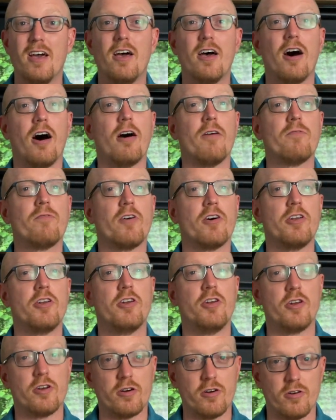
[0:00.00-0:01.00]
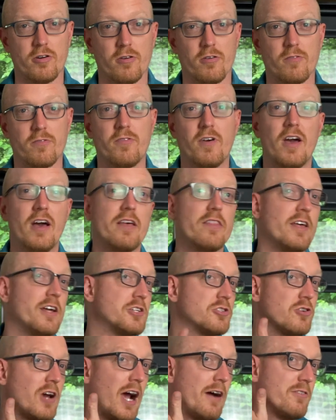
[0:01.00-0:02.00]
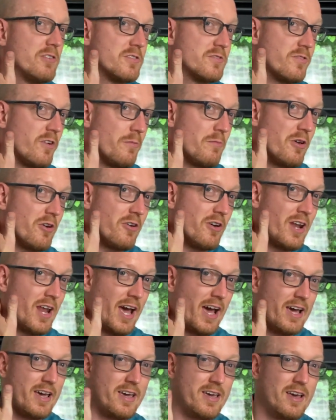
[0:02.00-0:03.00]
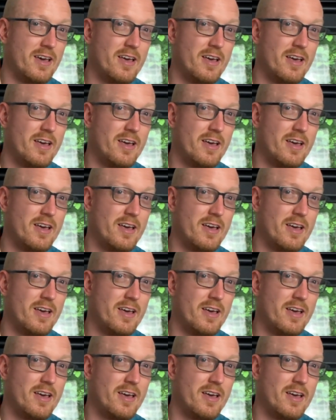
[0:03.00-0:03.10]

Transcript: of a nerve that travels from your neck